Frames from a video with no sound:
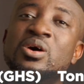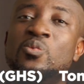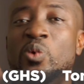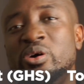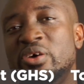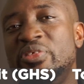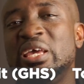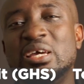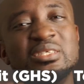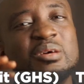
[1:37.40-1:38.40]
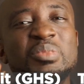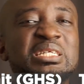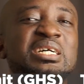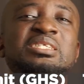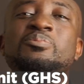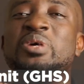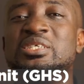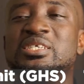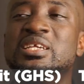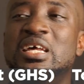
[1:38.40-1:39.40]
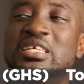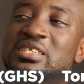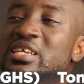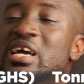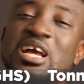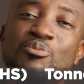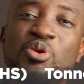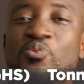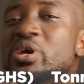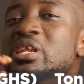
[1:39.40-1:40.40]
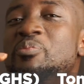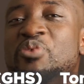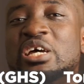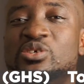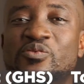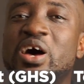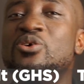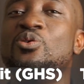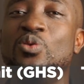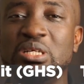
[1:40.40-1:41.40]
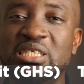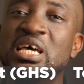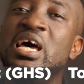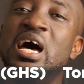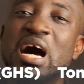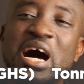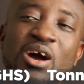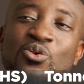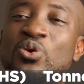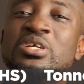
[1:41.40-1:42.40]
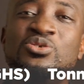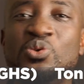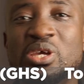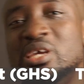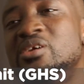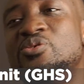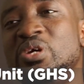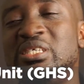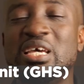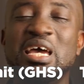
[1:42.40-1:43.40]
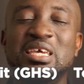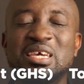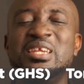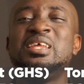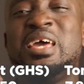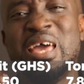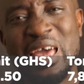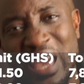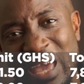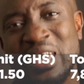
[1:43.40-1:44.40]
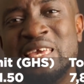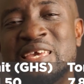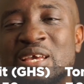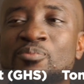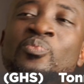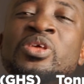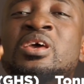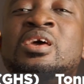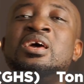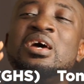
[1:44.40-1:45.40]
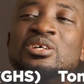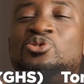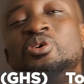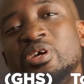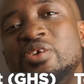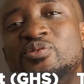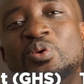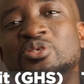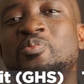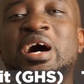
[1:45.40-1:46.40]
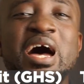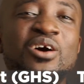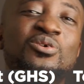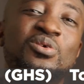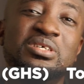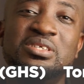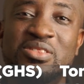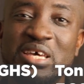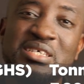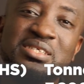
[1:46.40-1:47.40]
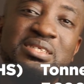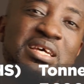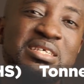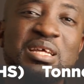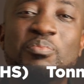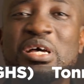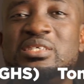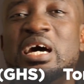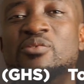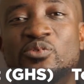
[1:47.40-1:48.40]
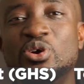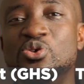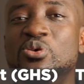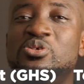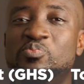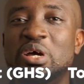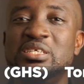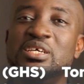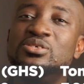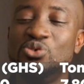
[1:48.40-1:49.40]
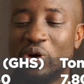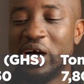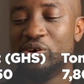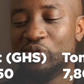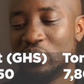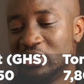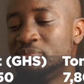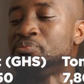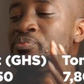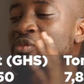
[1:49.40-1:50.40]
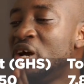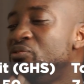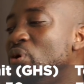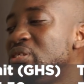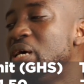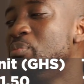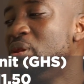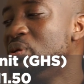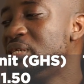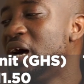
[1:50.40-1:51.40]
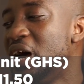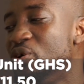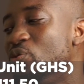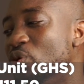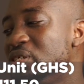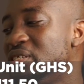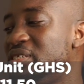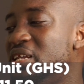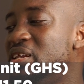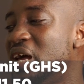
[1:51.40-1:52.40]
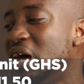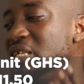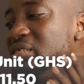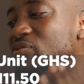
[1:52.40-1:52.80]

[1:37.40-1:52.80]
Well, the thing is, the merchants mentioned that in the coming week the price of iron rods are going to increase again. Hey! And so if you want to buy iron rods, this is the best time for you to purchase your iron rods. Now if you want 10 millimeter iron rods, it's selling at